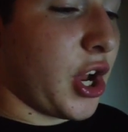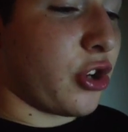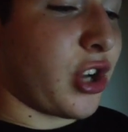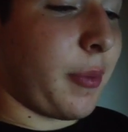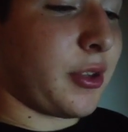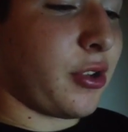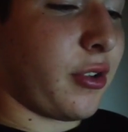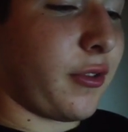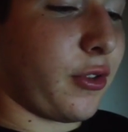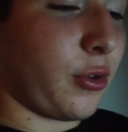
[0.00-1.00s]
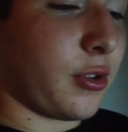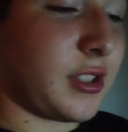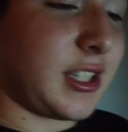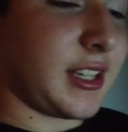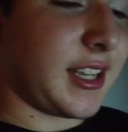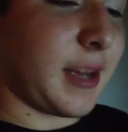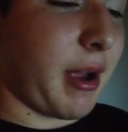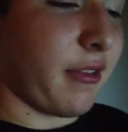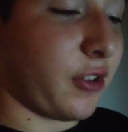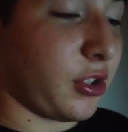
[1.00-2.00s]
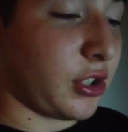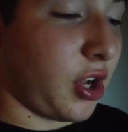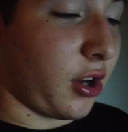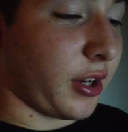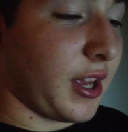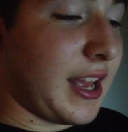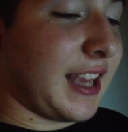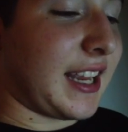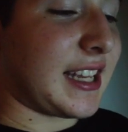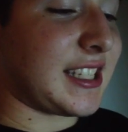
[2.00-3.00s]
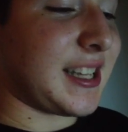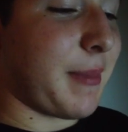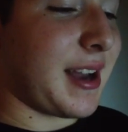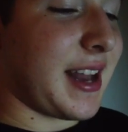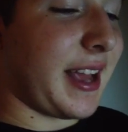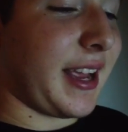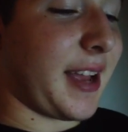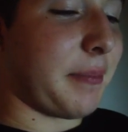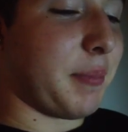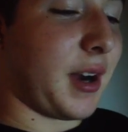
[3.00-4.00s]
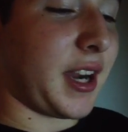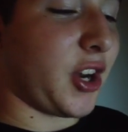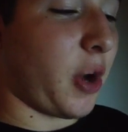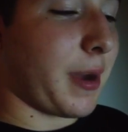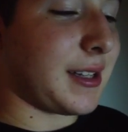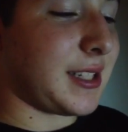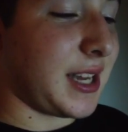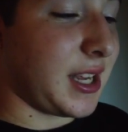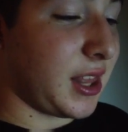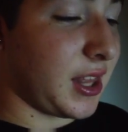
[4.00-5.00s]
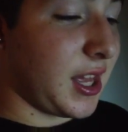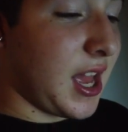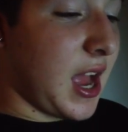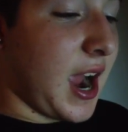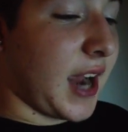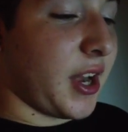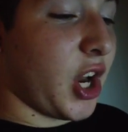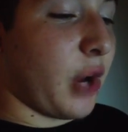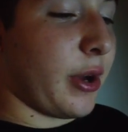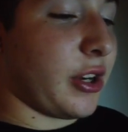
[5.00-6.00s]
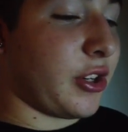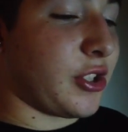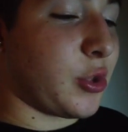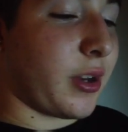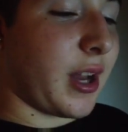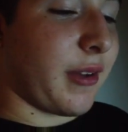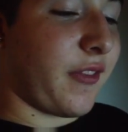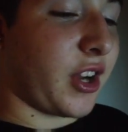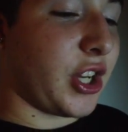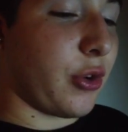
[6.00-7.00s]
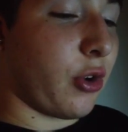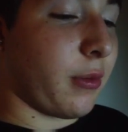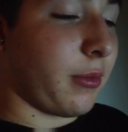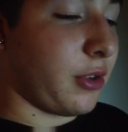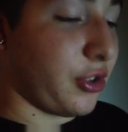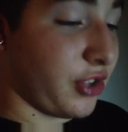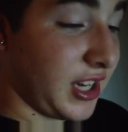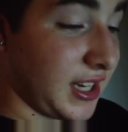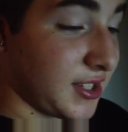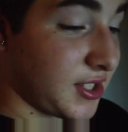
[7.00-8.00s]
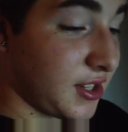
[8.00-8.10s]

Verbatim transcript: Drop it to the floor to get my foot long. Kissing my neck and bugging on my teeth I know it hurts when I fuck you on your knees.